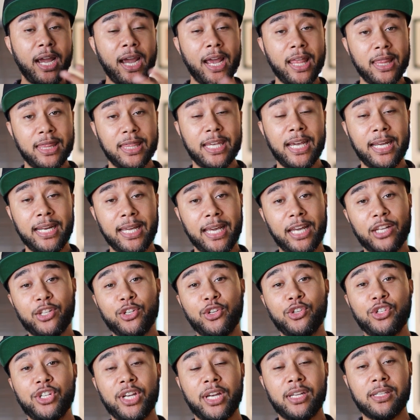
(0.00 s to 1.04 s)
and then it gets
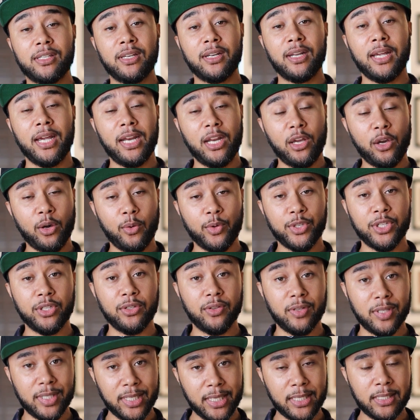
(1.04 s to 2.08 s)
ingested and it goes
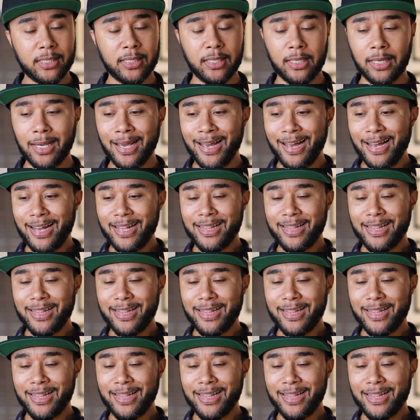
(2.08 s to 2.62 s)
into 60,